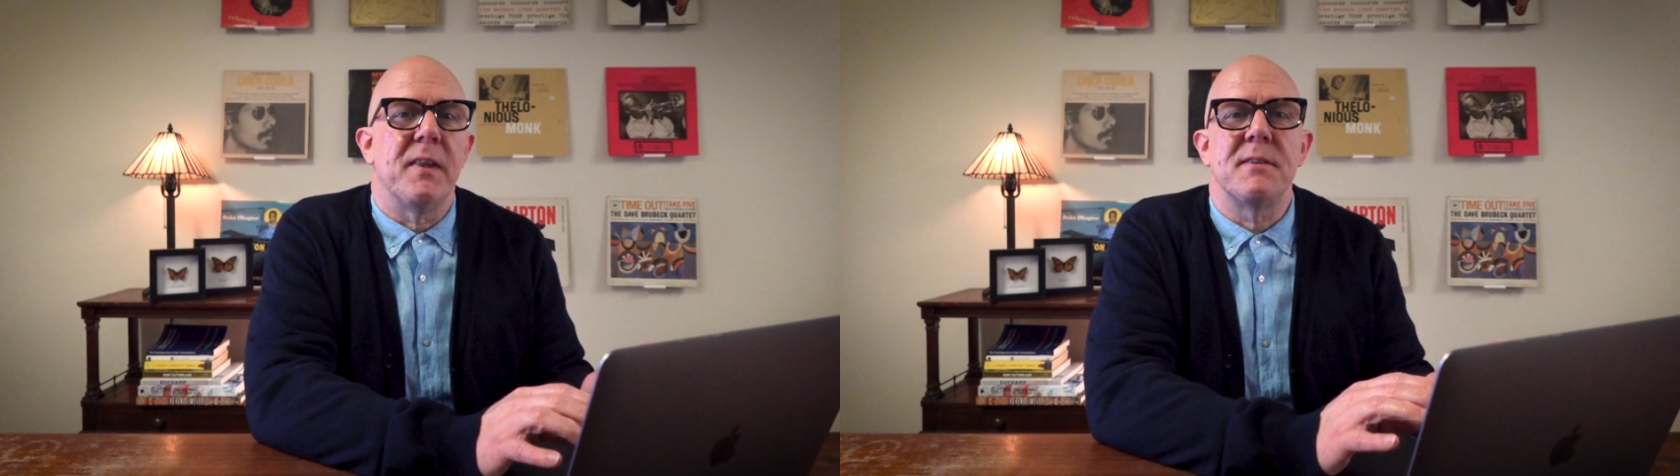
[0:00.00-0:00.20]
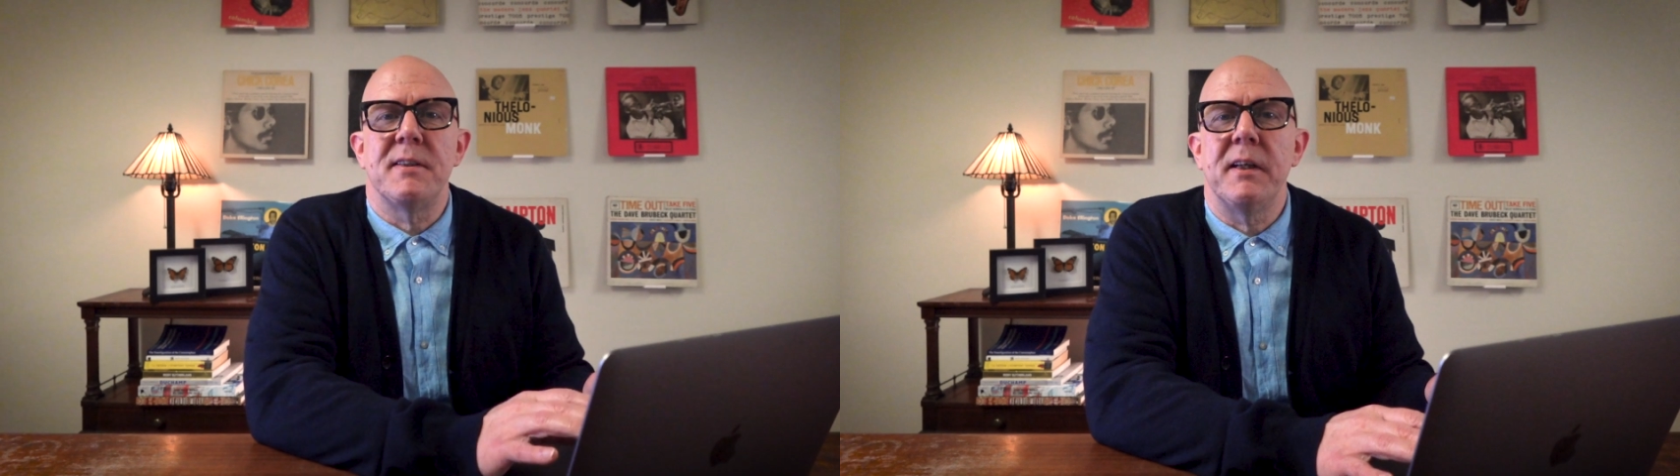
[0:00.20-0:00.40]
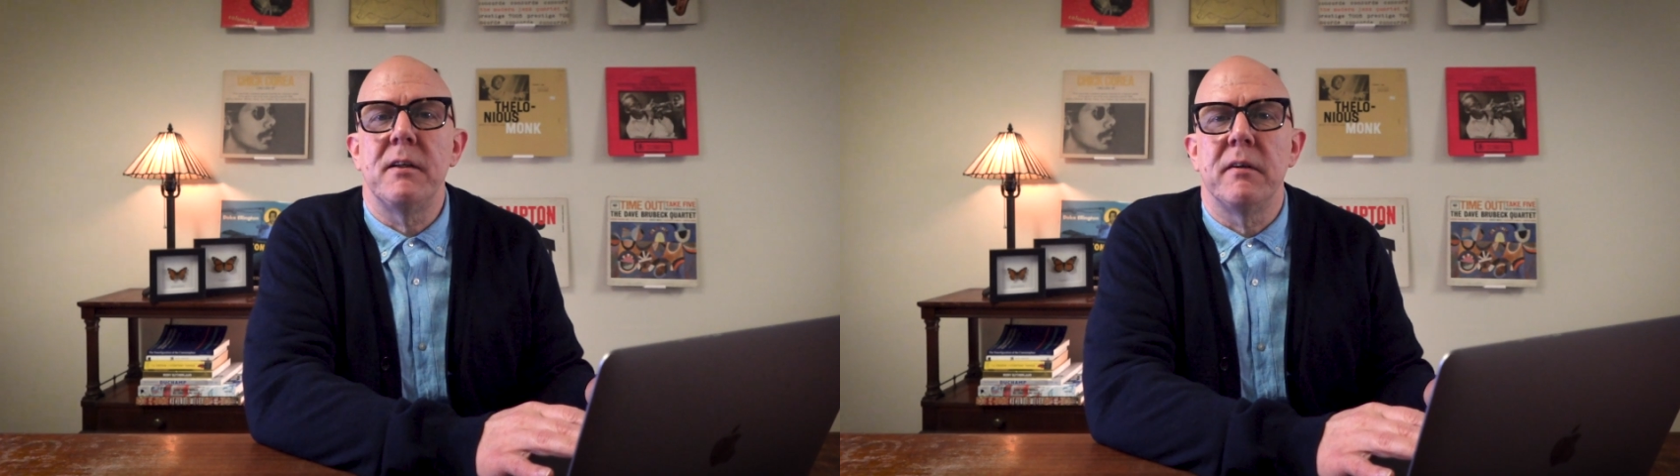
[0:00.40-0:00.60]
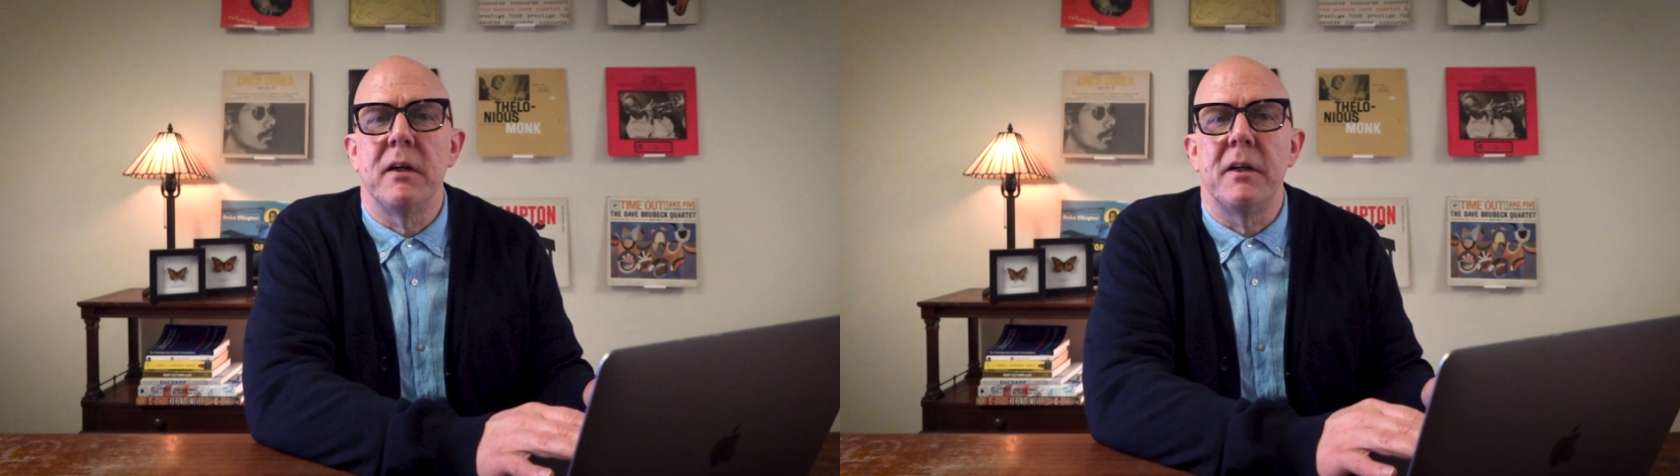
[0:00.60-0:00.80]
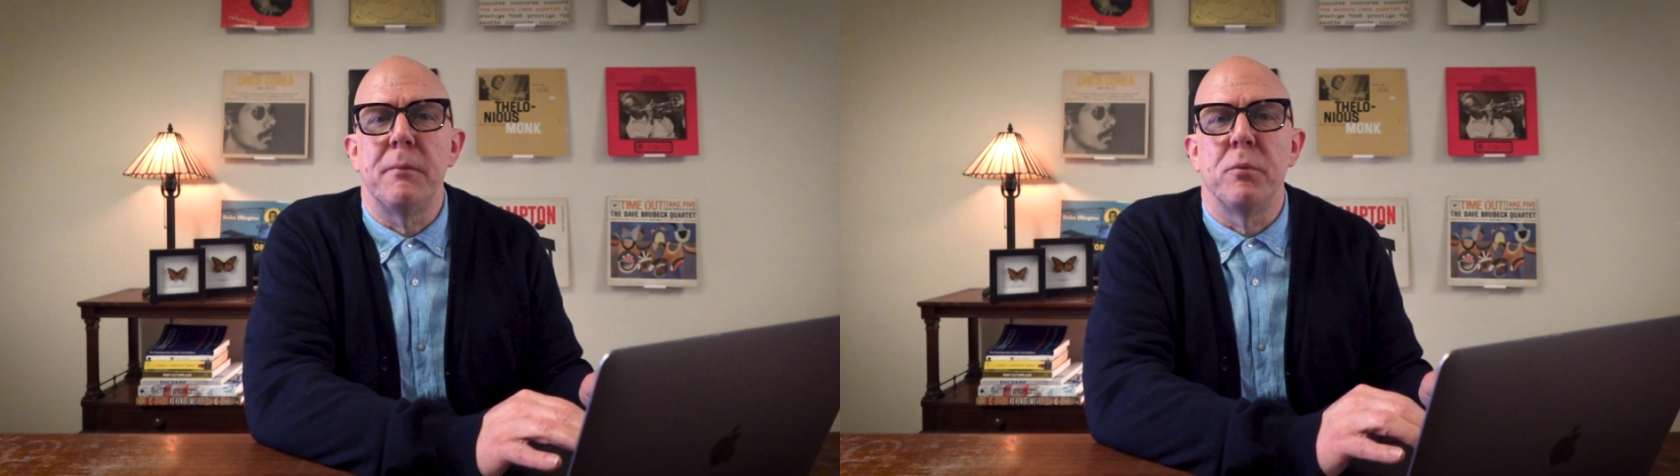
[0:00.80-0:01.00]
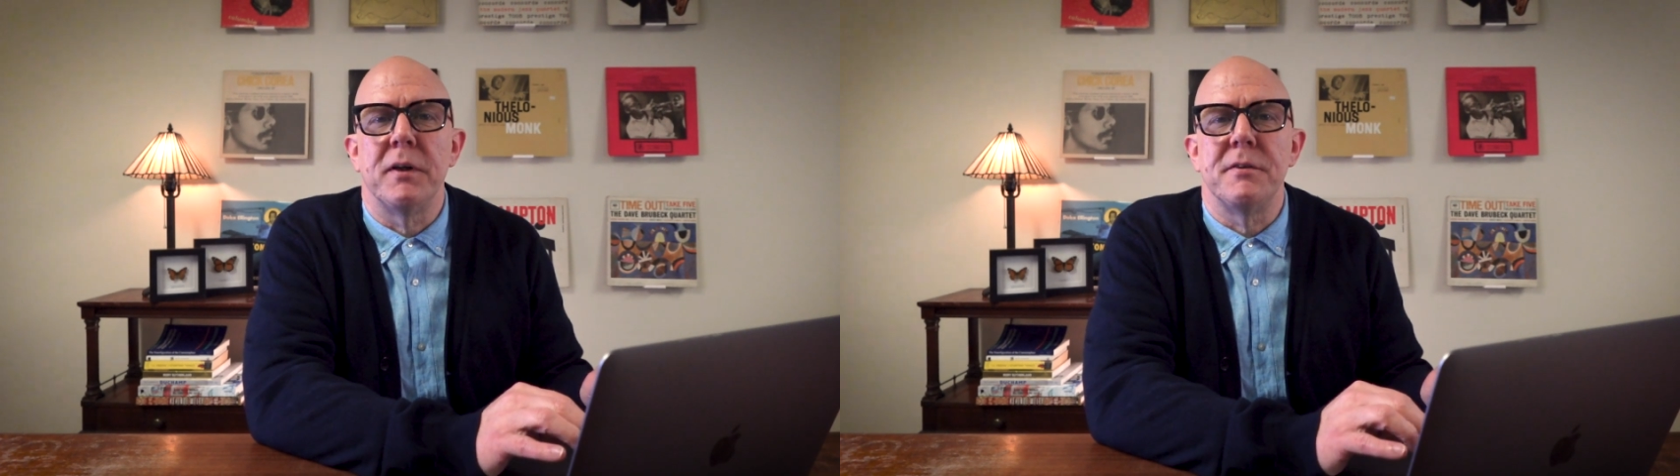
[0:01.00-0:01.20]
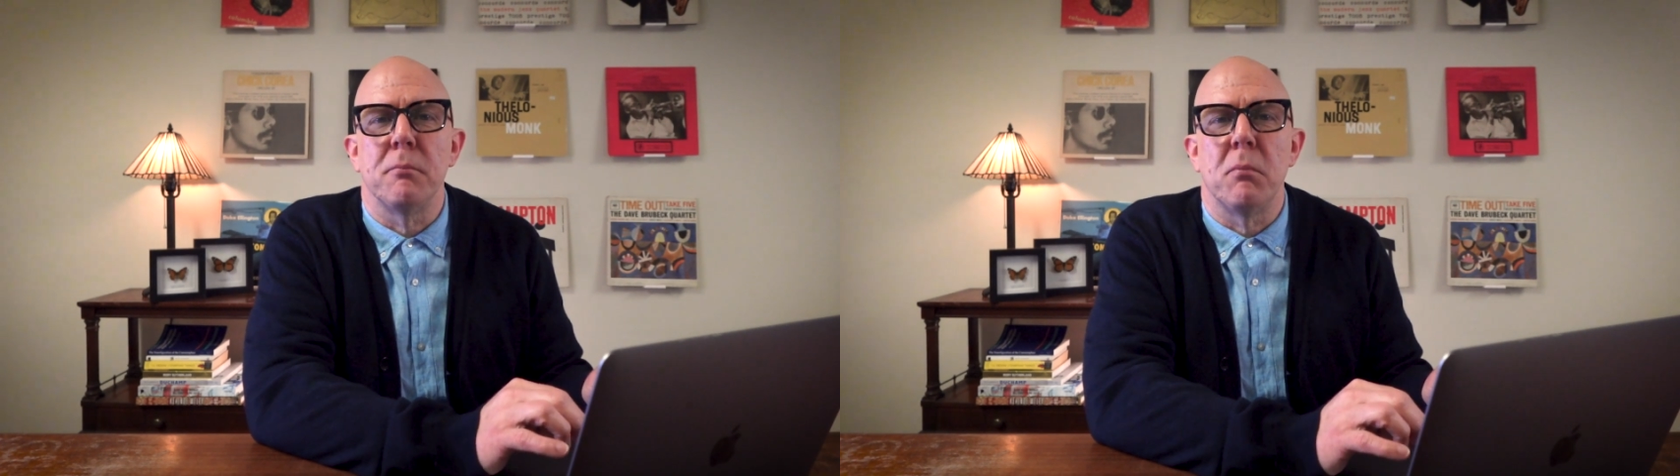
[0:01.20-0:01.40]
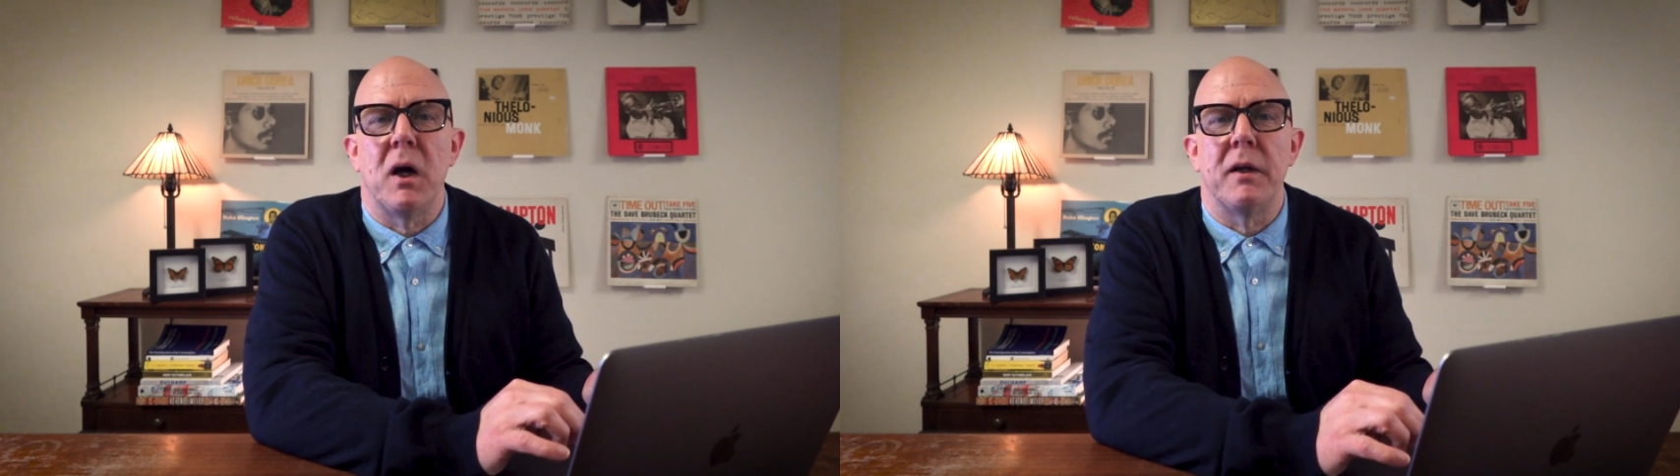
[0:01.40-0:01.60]
The singularity brings
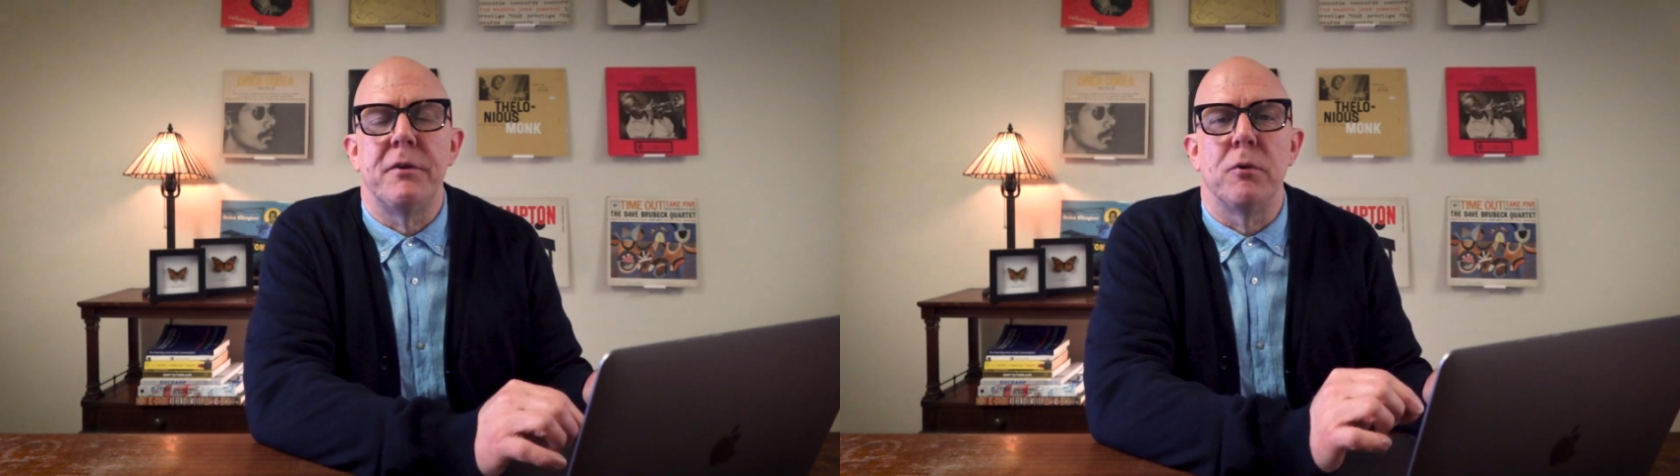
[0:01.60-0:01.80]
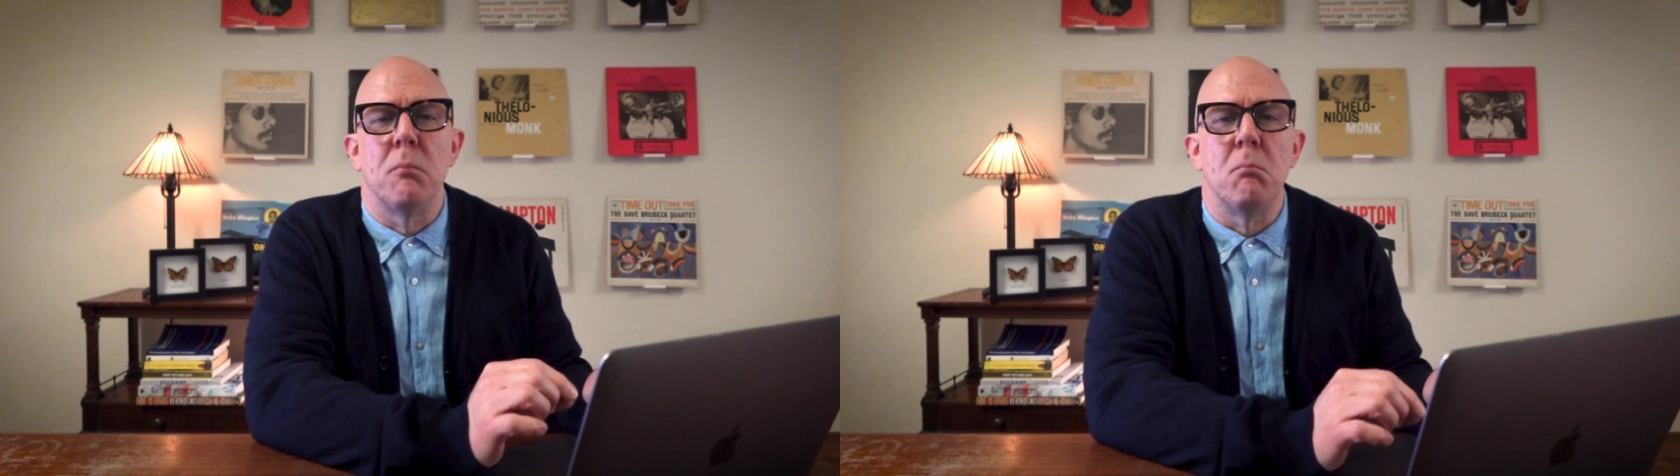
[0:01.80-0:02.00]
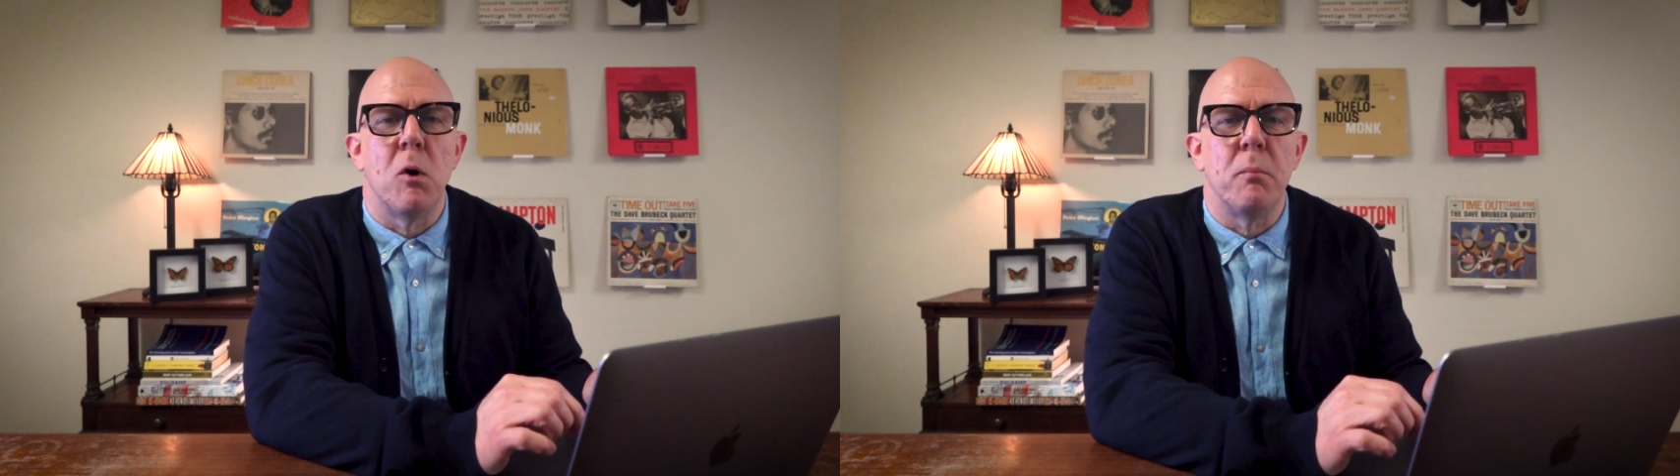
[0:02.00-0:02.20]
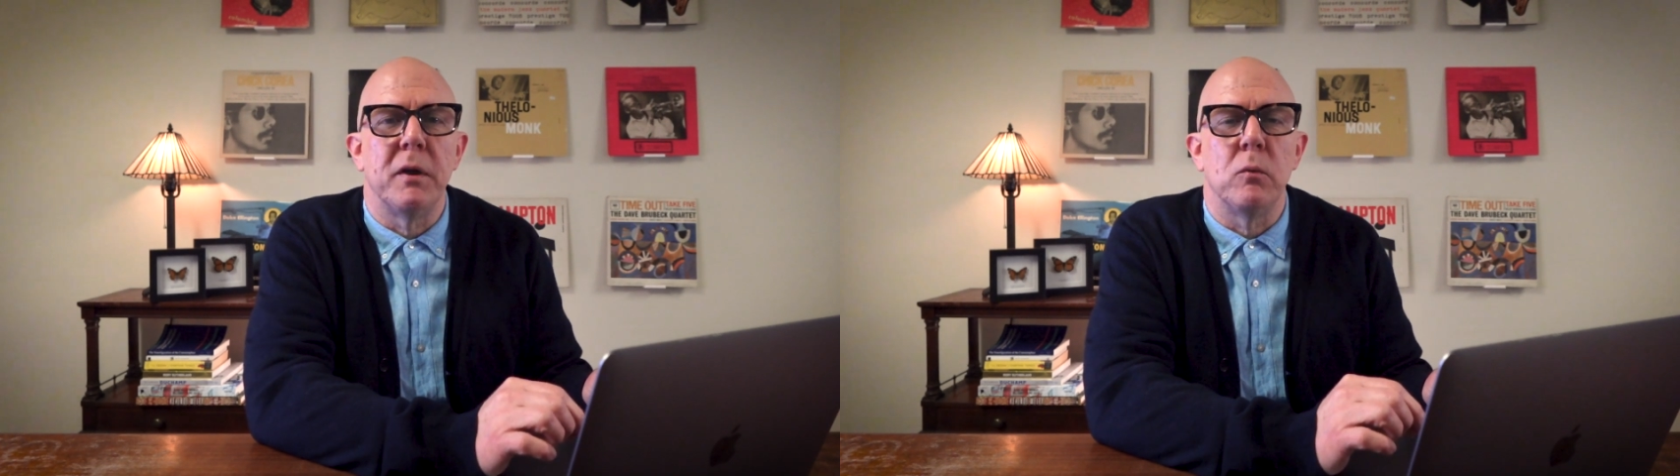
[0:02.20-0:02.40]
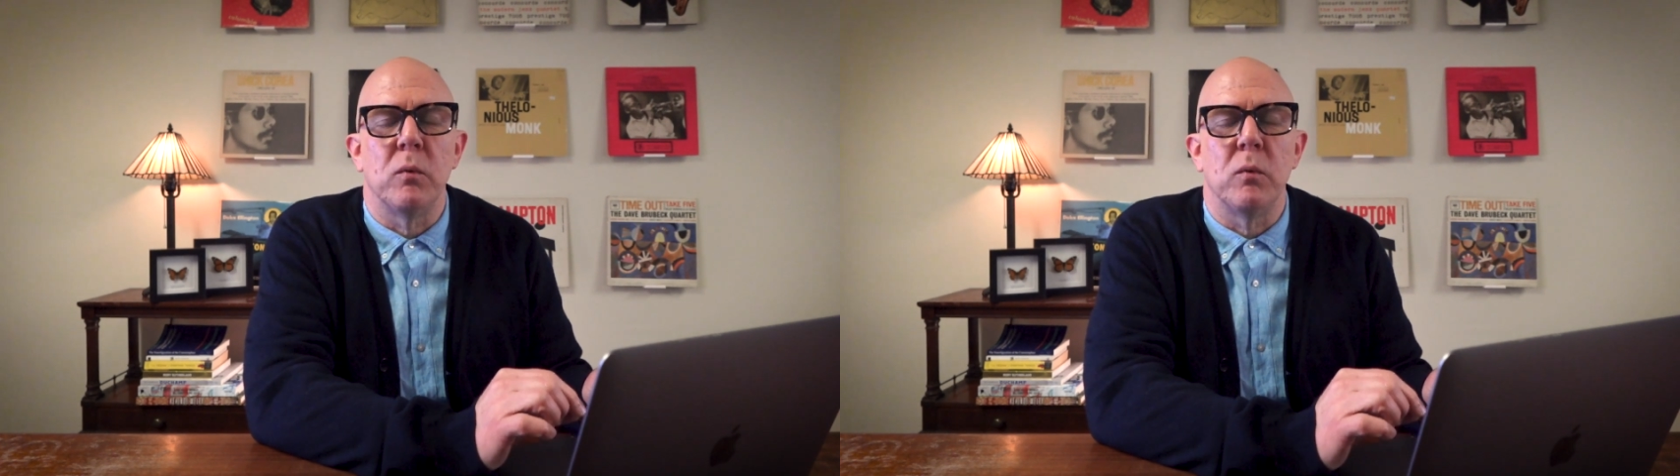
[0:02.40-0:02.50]
your mind to a moment